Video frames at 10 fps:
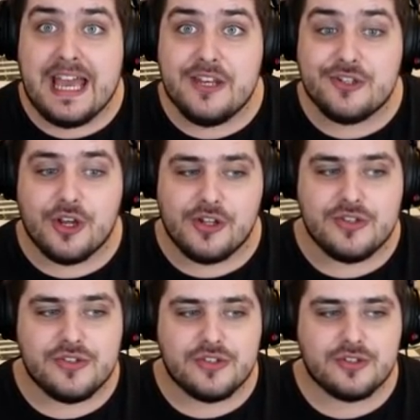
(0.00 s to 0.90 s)

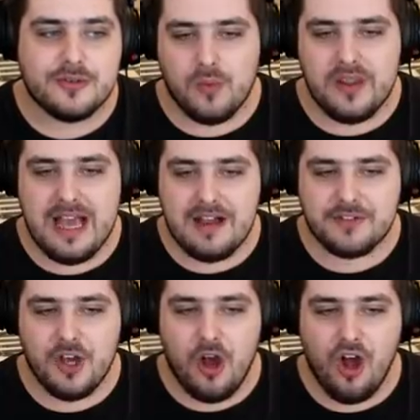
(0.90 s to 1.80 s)
engines? We have
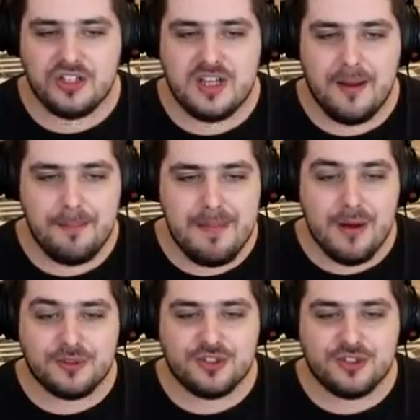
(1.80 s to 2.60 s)
got milk